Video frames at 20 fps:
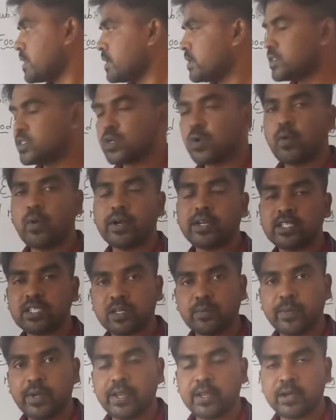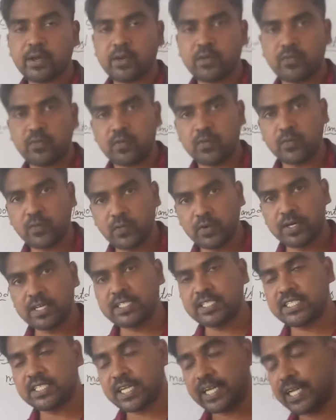So what is the meaning of food
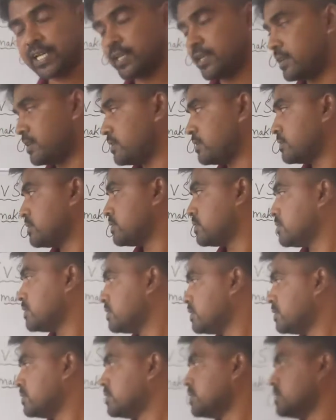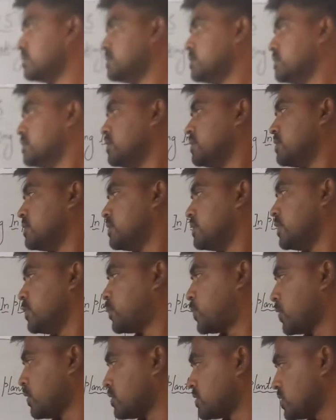chain? The
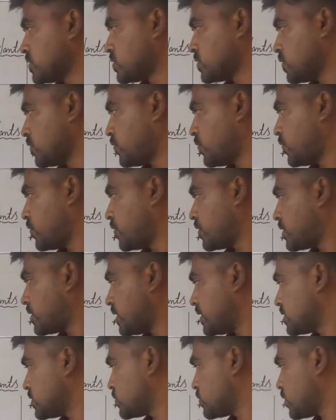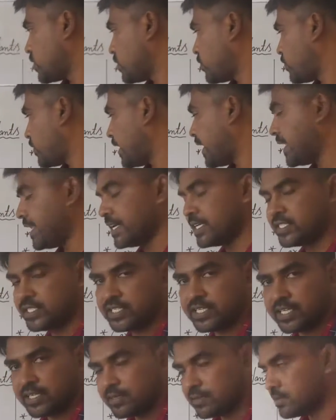process of transfer of
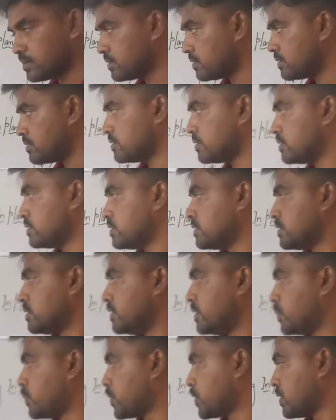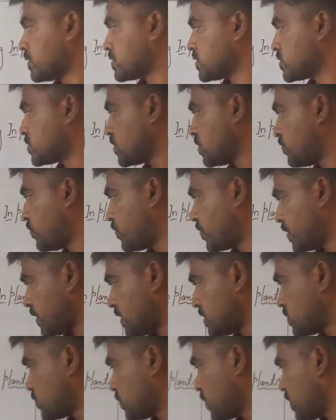energy. The process of
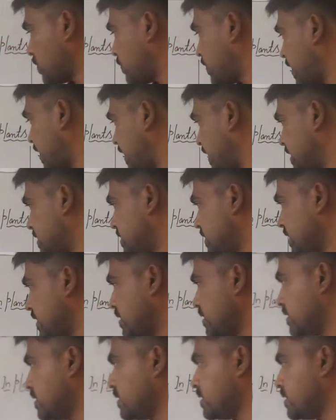transfer of energy